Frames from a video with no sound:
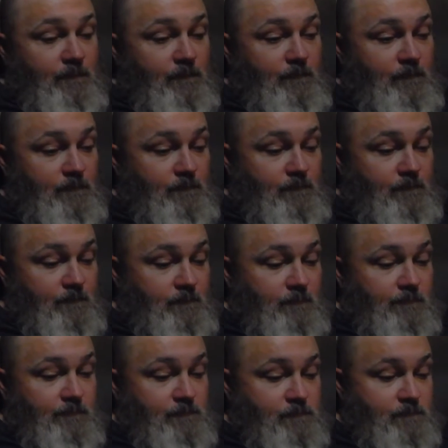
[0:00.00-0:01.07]

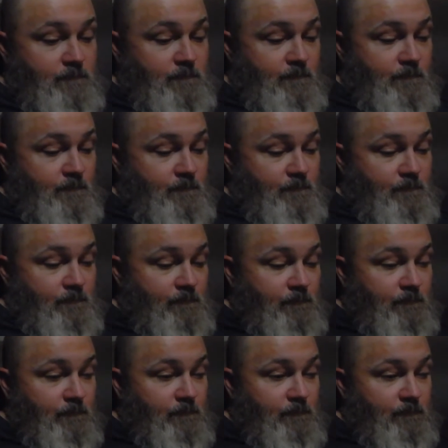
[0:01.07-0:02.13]

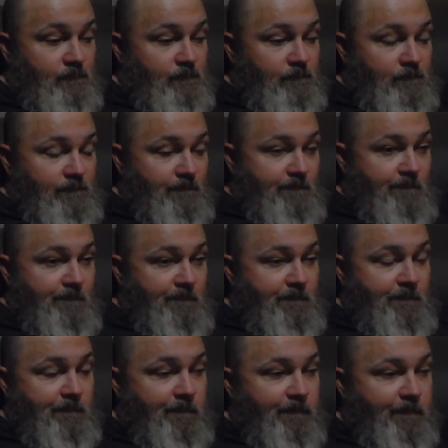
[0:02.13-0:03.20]

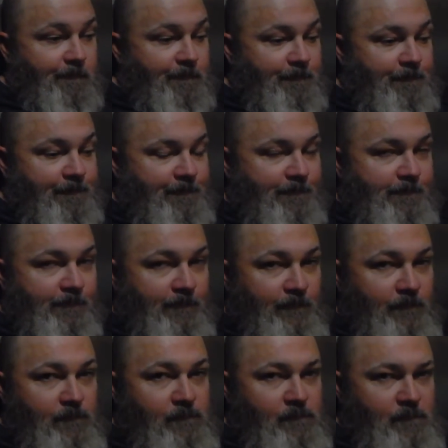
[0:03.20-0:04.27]

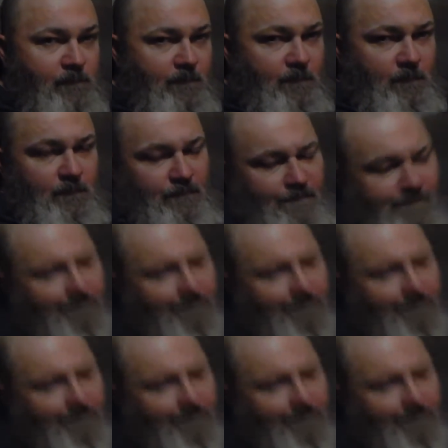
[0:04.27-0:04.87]
The person shown says nothing.